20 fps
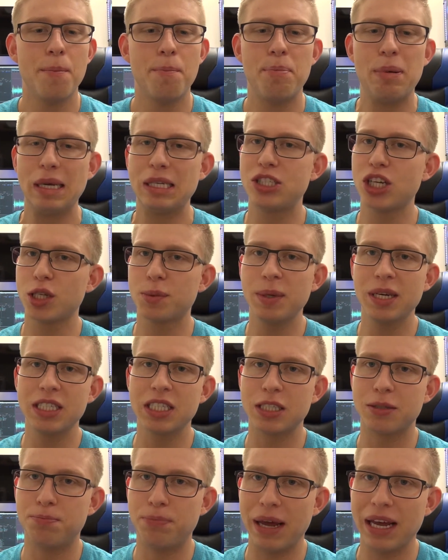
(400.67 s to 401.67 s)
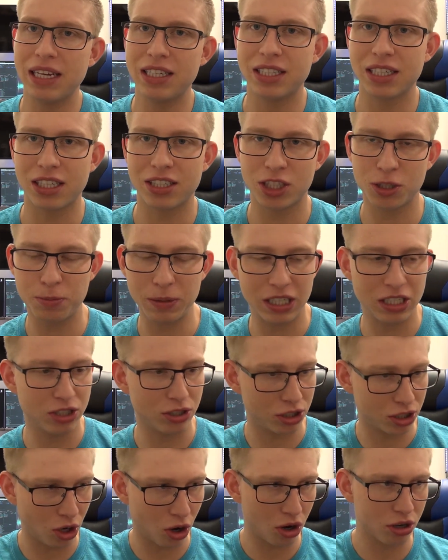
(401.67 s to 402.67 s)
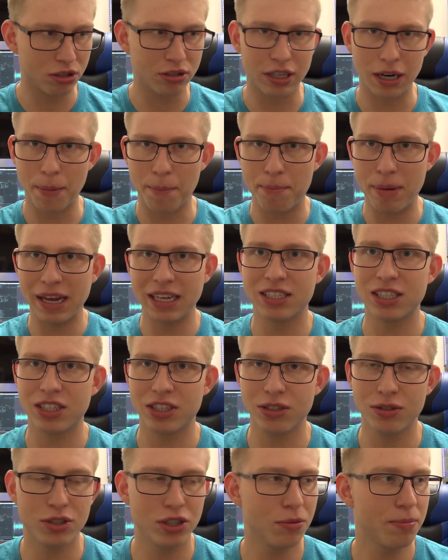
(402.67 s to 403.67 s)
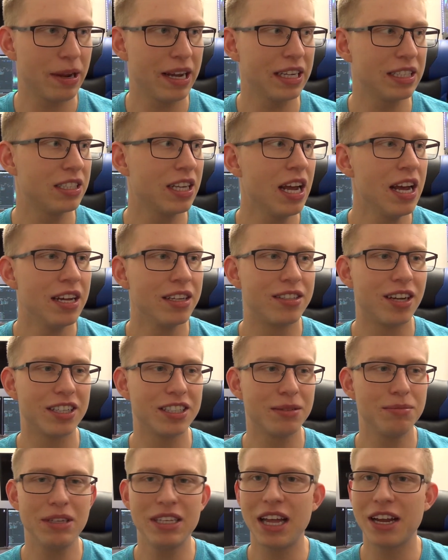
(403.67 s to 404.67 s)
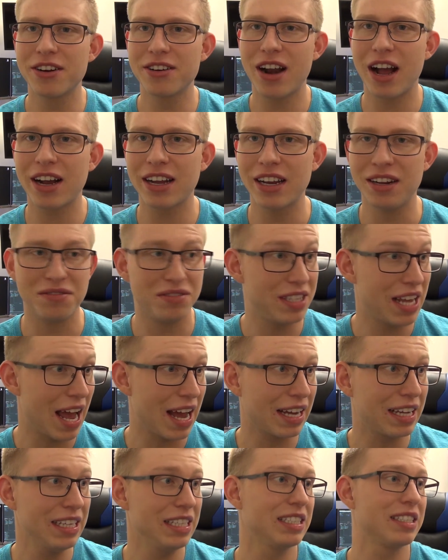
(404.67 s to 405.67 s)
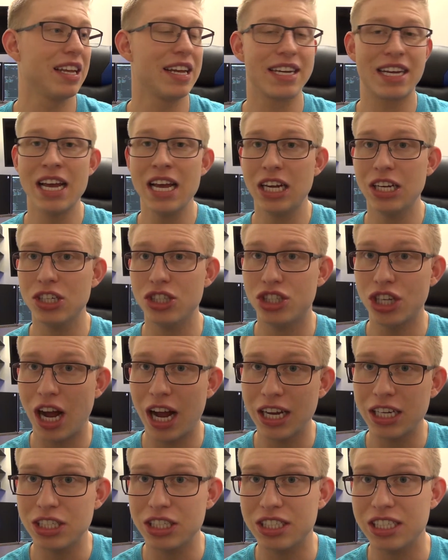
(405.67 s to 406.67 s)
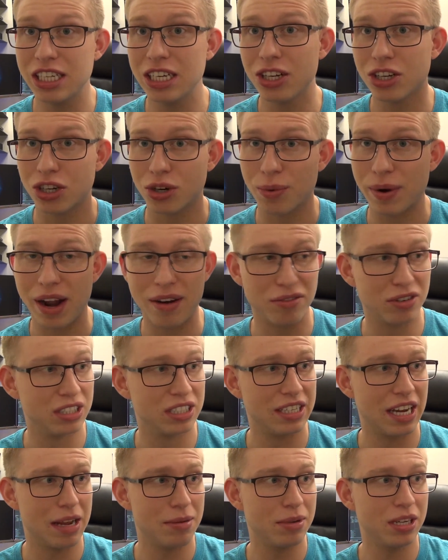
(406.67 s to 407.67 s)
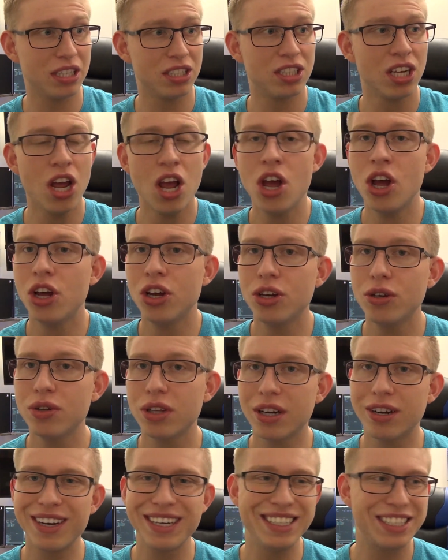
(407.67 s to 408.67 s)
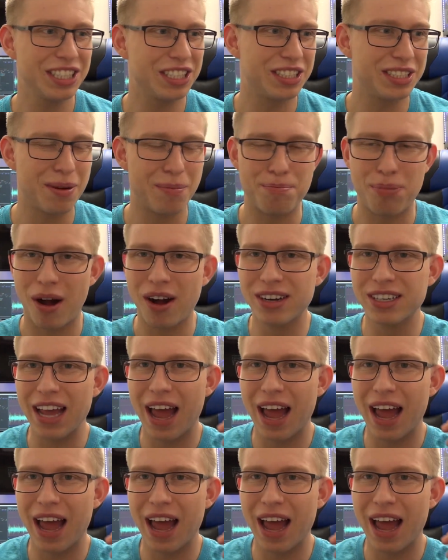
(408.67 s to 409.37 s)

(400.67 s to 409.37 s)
But just because it's basic and just because you're targeting a basic user base doesn't mean that you're not going to have techies like John Dill or whatever his name is, who literally just debunked